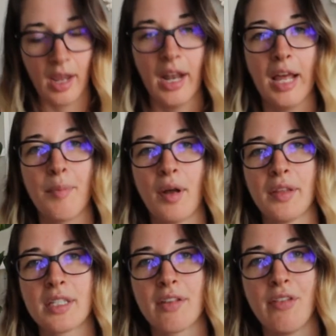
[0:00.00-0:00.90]
And I bought
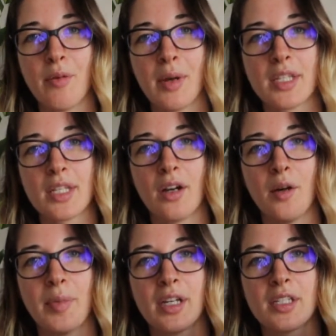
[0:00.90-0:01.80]
this a few months
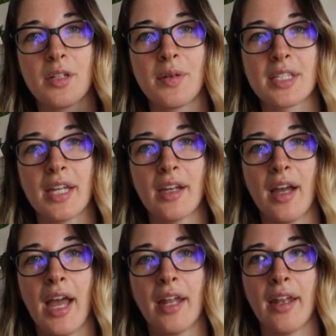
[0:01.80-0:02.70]
ago because there was like a
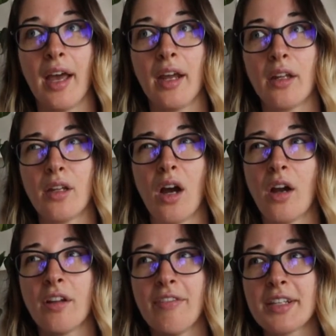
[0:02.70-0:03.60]
hand-dyed
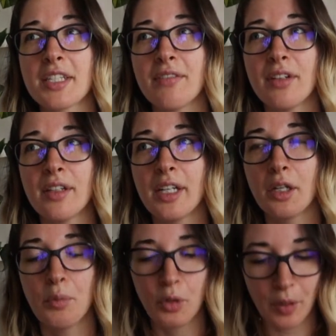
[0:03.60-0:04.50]
yarn festival here
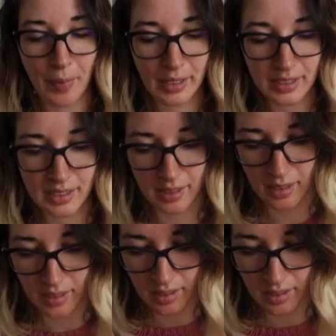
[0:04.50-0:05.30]
in Budapest.